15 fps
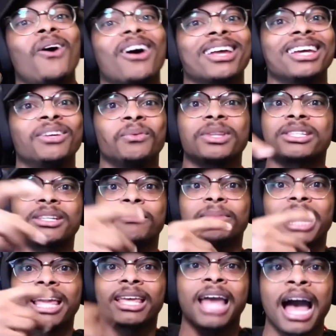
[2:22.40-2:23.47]
with some like
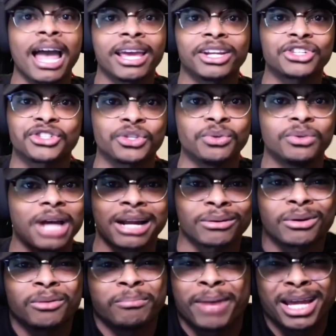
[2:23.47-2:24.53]
guy in a suit. I don't know,
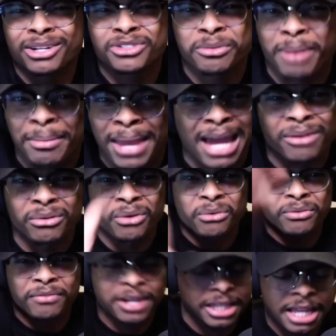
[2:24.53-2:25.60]
manager maybe. I don't know who the fuck
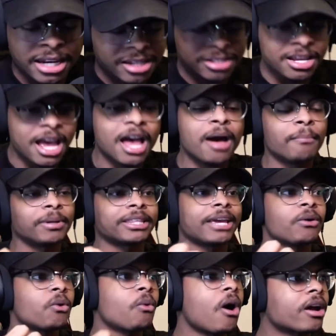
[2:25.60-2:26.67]
that is, but they were
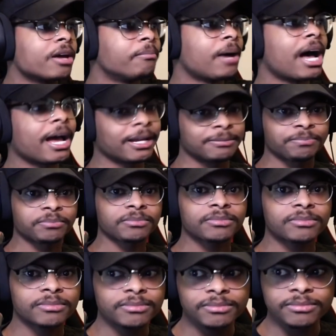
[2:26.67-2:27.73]
walking by,
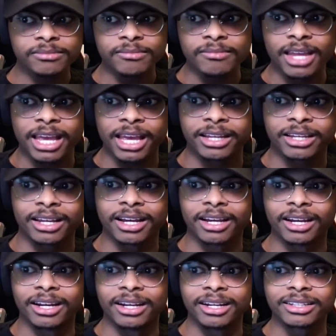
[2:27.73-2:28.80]
and uh
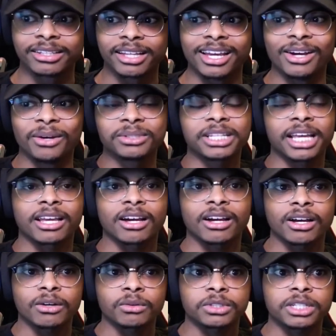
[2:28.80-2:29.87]
the hill was like, oh
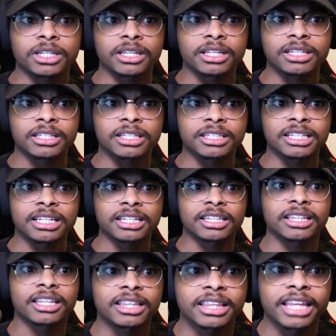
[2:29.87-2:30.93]
shit.
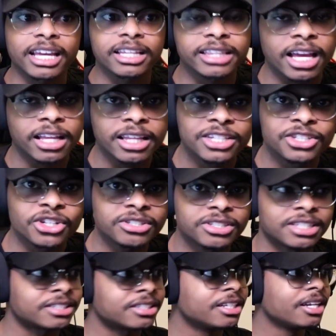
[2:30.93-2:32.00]
They got the LA jerseys.
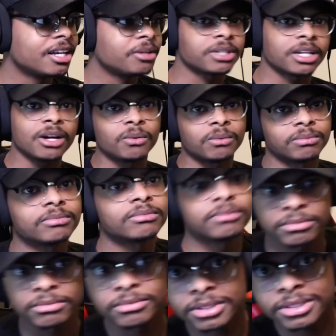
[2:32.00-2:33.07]
I was like, oh,
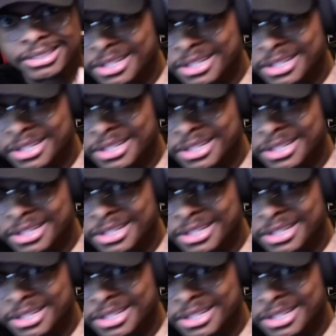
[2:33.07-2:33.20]
excuse me,